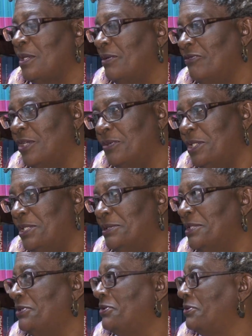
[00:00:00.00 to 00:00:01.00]
a very
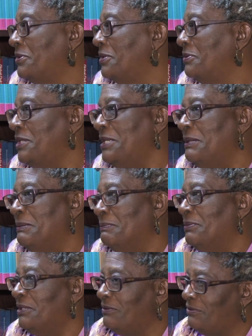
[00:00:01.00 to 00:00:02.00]
literary
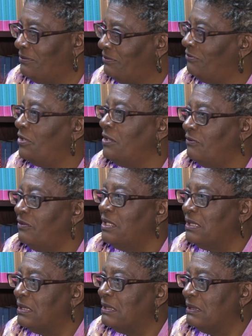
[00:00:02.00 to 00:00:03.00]
but
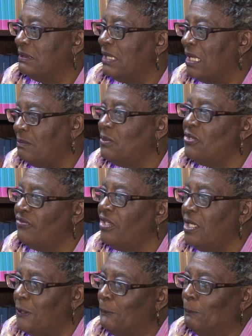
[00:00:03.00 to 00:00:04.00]
fun-filled atmosphere.